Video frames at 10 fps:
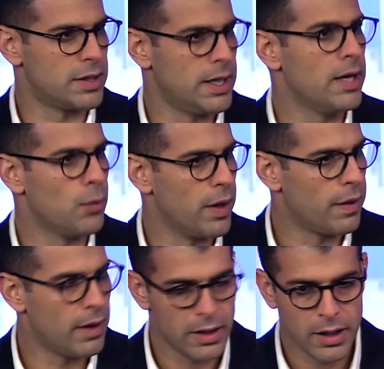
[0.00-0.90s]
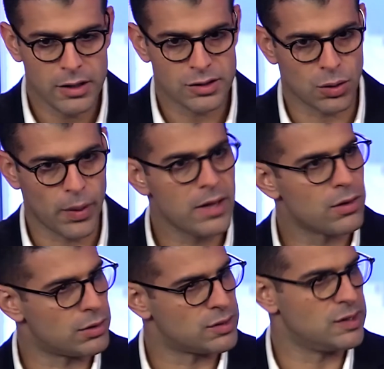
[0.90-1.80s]
are dealing with. So
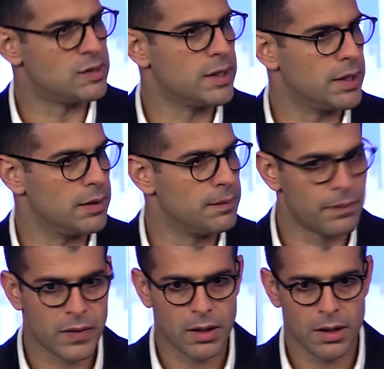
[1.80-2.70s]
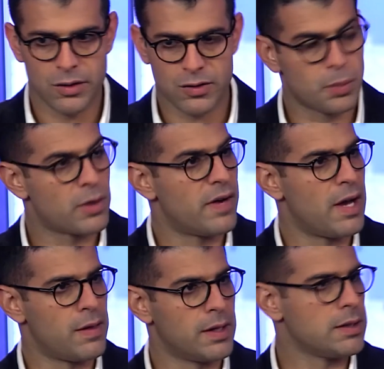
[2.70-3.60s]
Indorz is there,
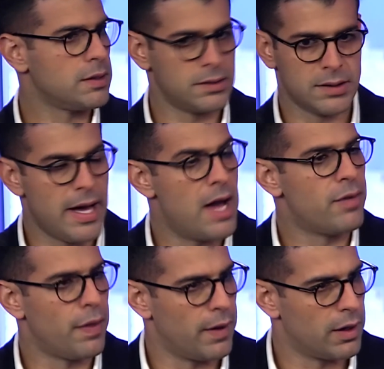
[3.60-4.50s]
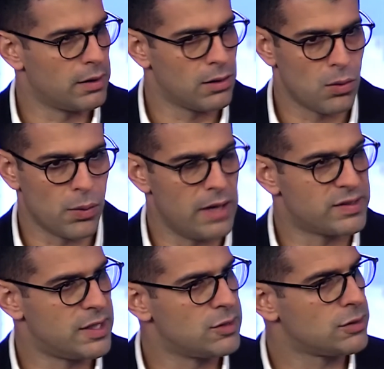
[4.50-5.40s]
supervising everything. We have
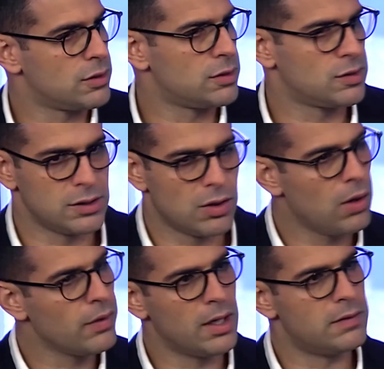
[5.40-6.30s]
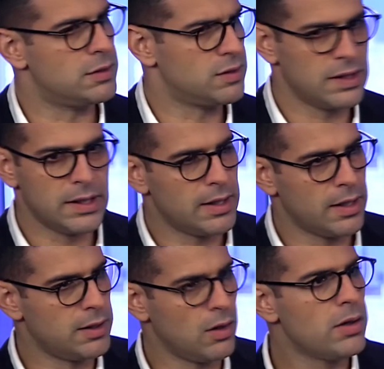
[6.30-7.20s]
sensors in all the levels, in,
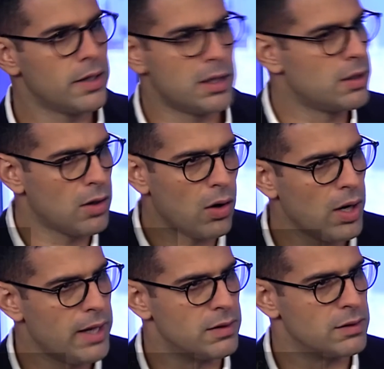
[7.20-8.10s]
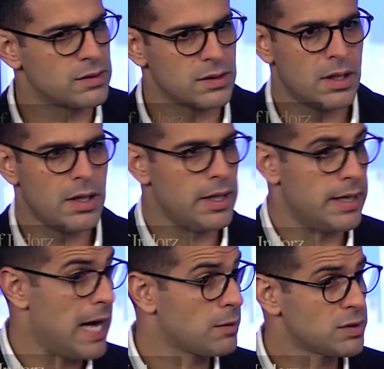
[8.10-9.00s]
in, all, in all levels, in
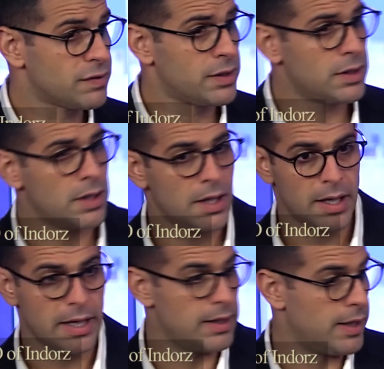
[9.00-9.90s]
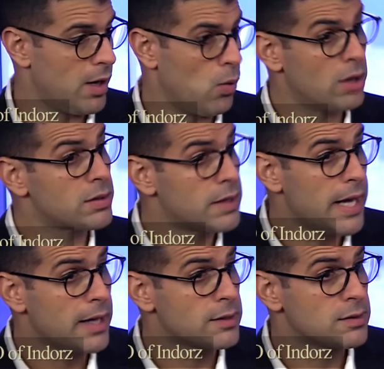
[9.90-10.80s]
the atmosphere, in the water
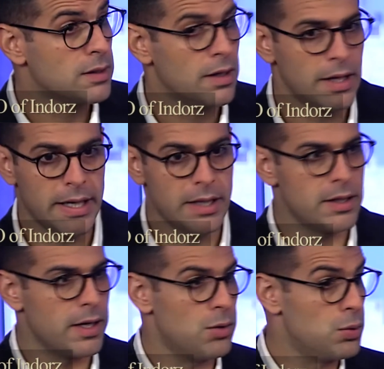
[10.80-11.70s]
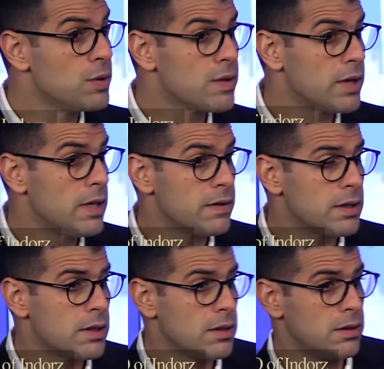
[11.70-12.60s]
tanks, in the root zone even,